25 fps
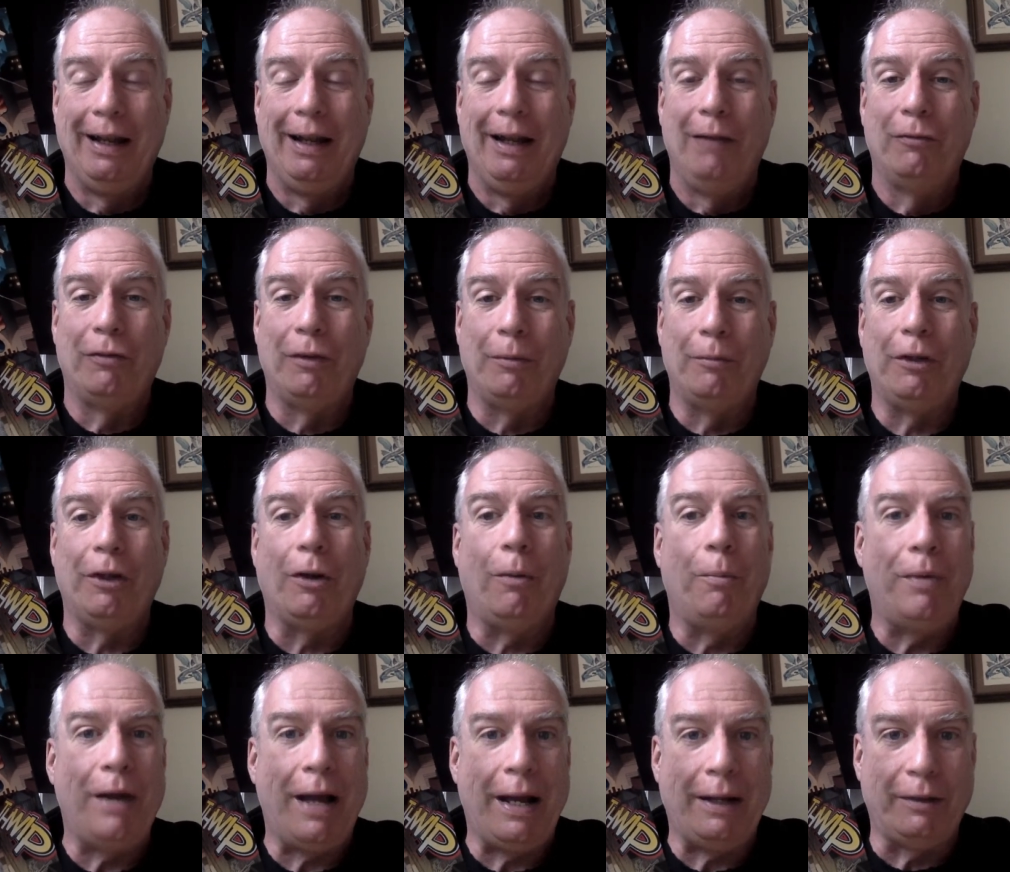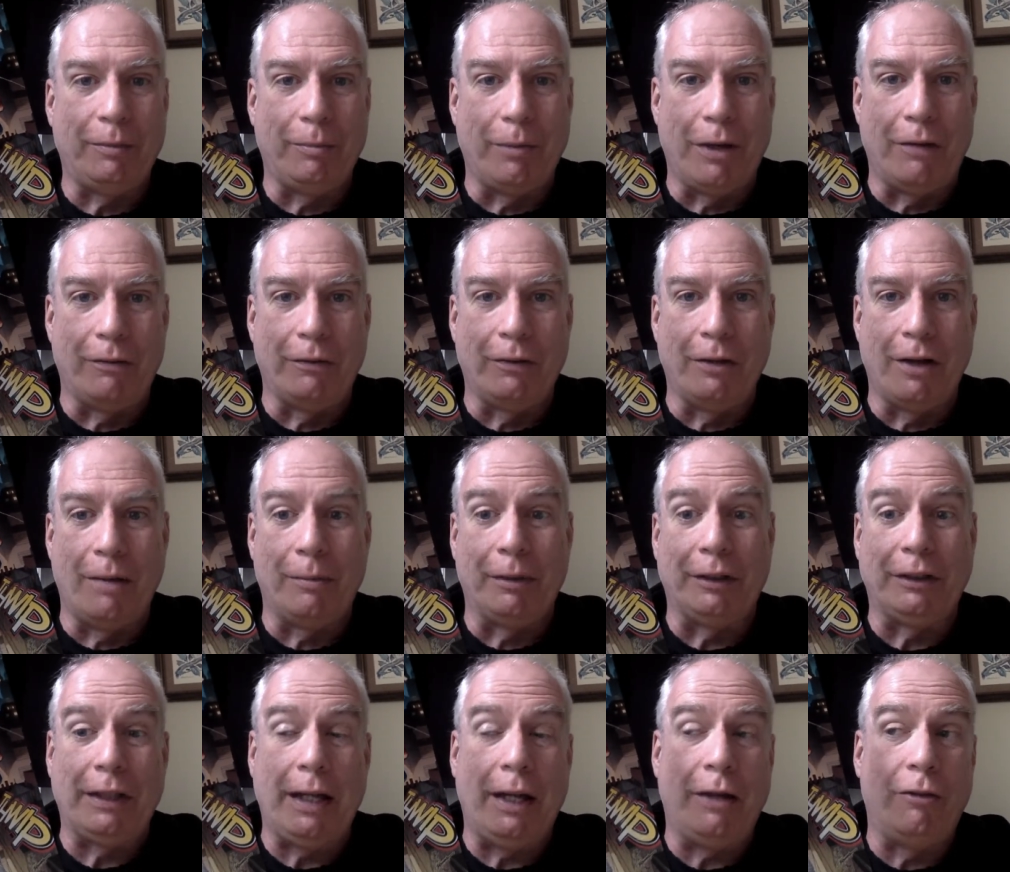for him to go back to Marvel
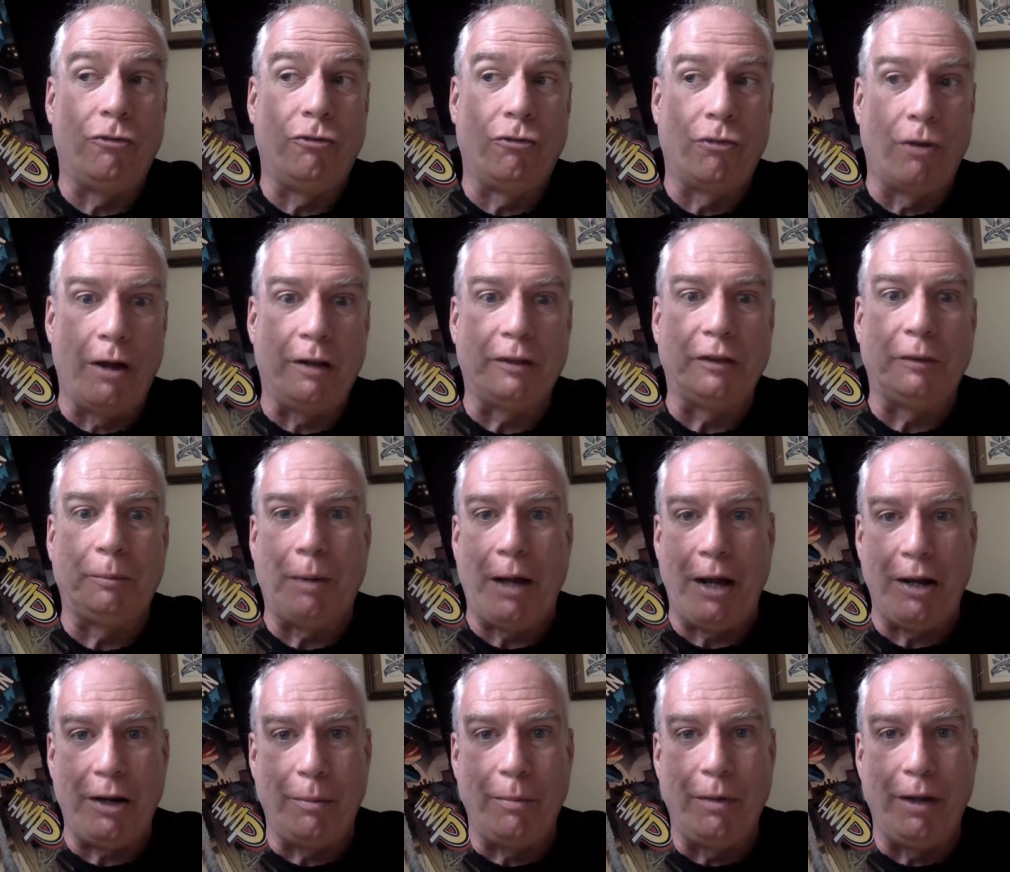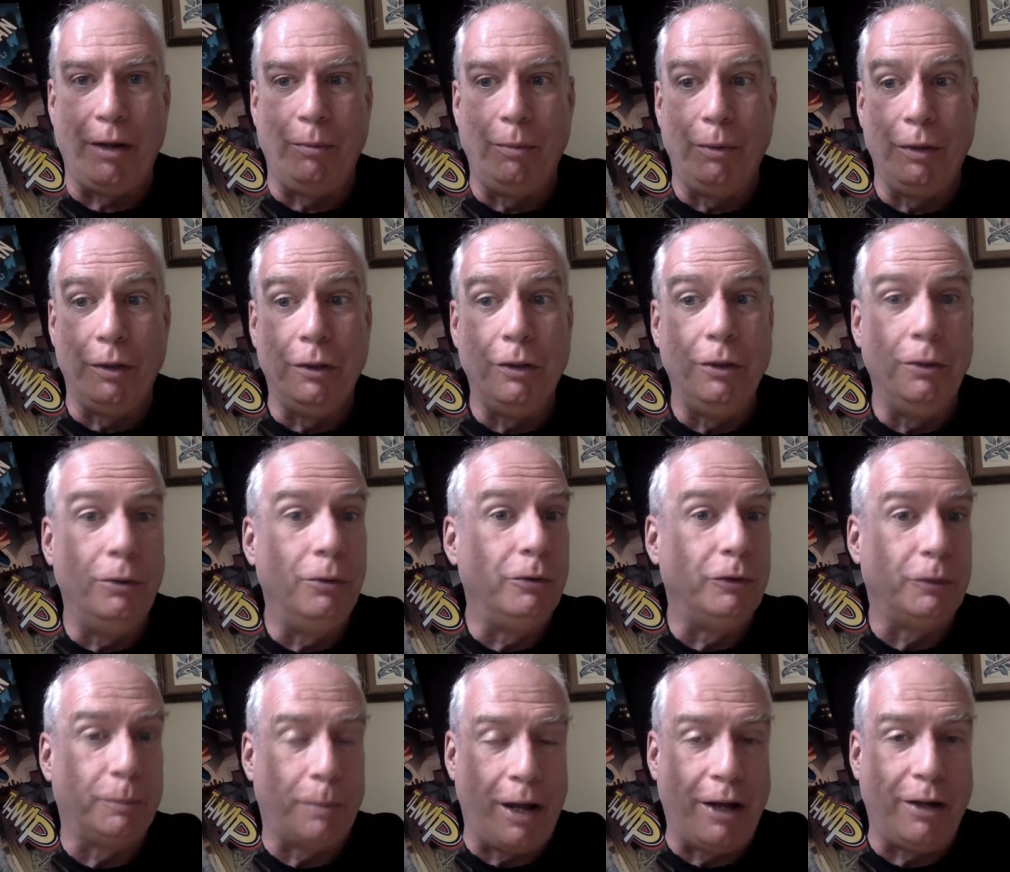Comics and draw Spider Man with a
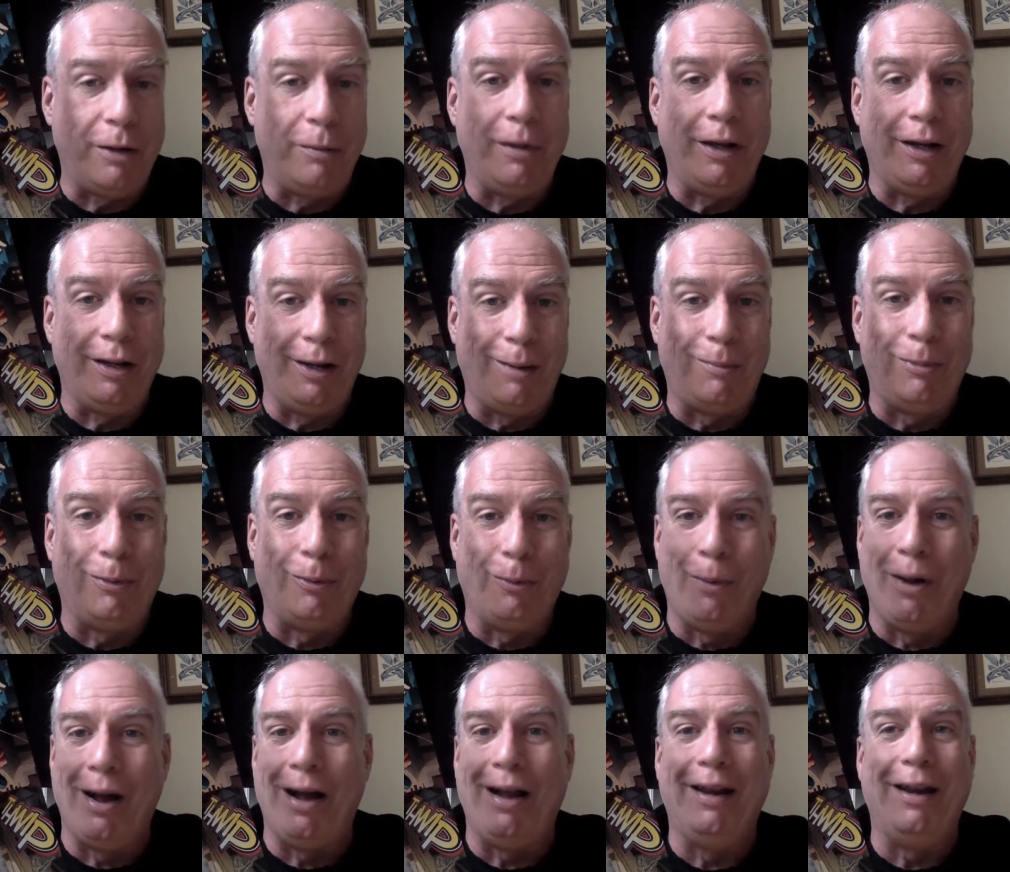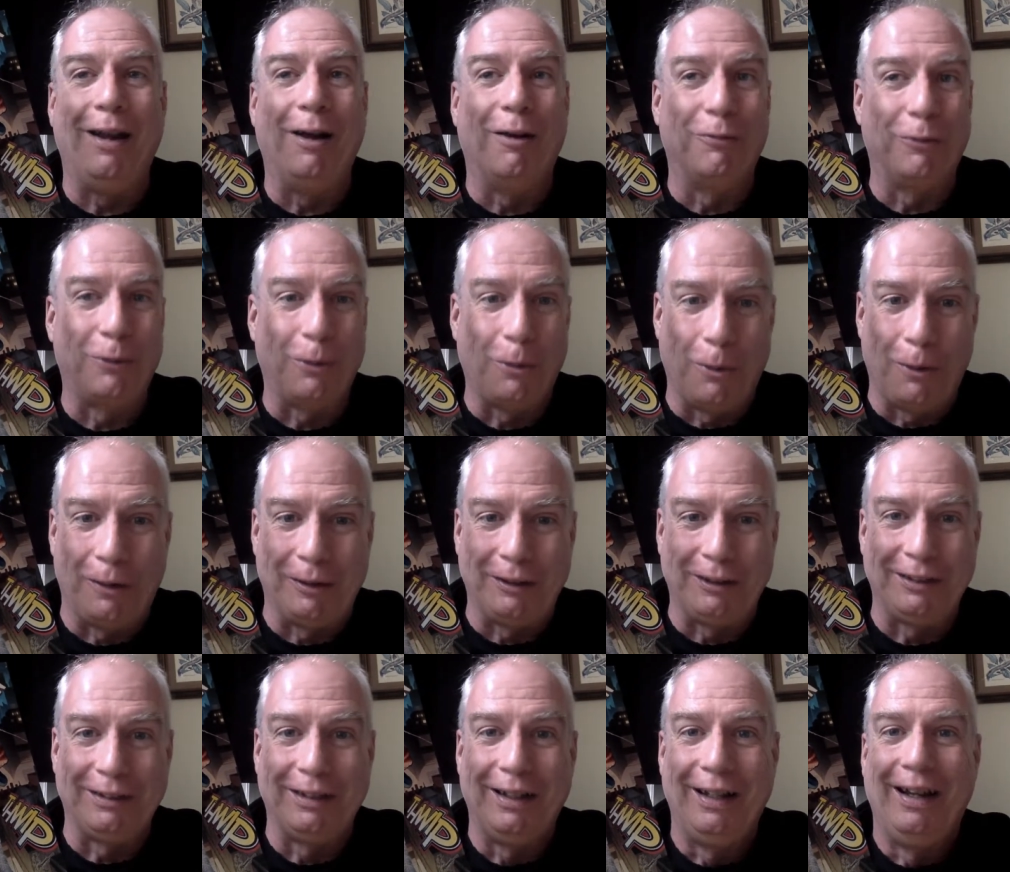new Spider Man number one, of
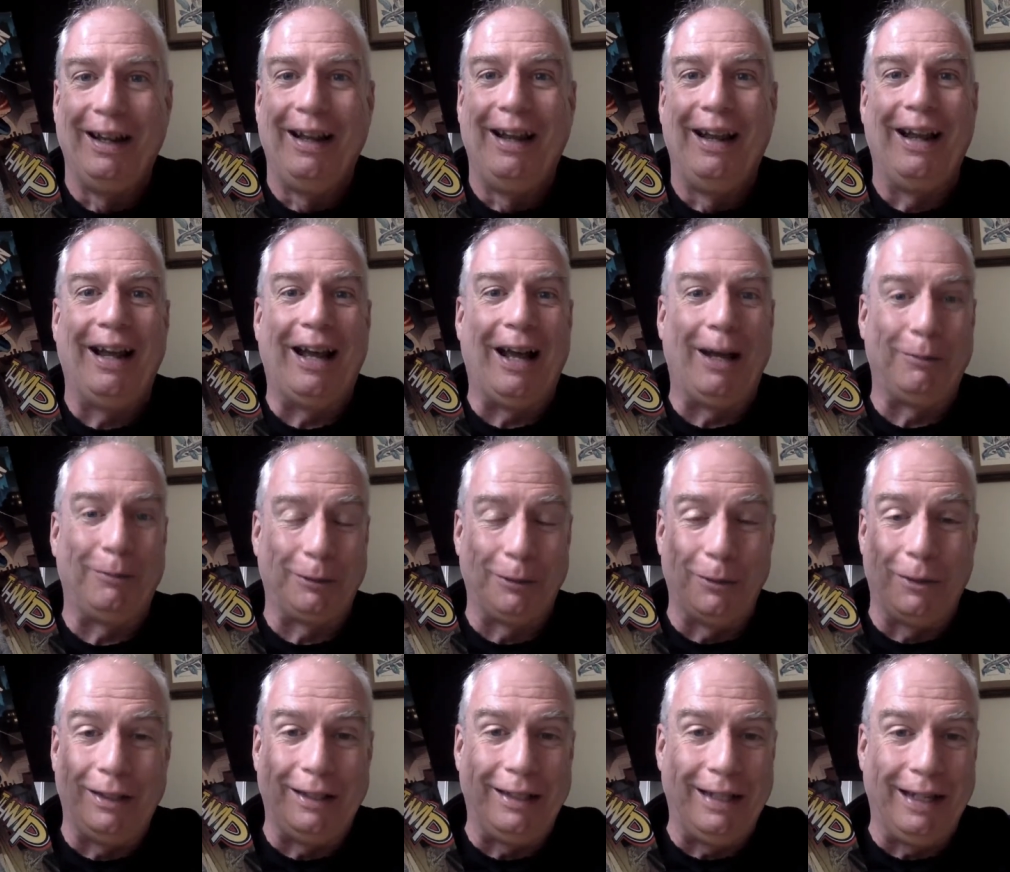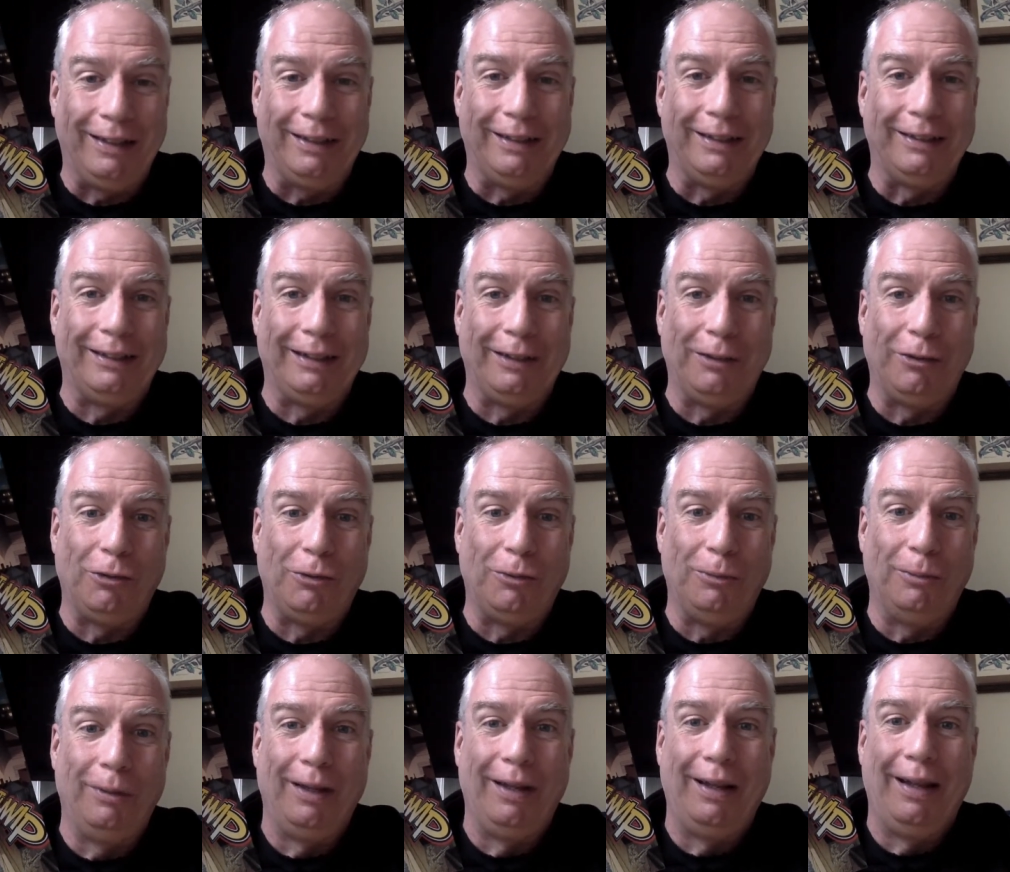course, I was going to get this issue.